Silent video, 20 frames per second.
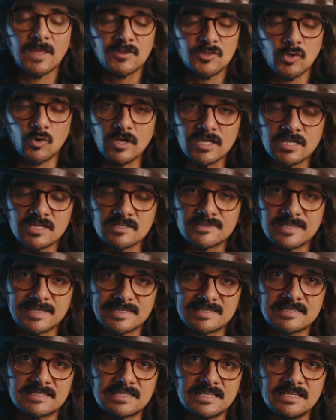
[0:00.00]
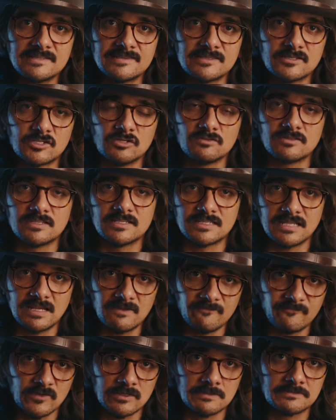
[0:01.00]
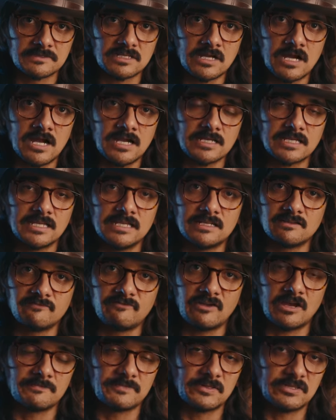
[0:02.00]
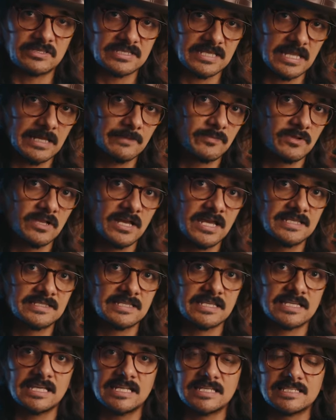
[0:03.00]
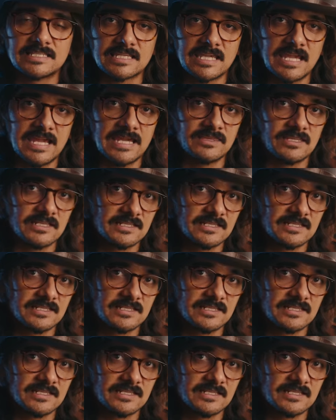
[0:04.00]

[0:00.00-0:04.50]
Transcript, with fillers: the only consistency is to shoot the same film stock get it developed at the same place and get it scanned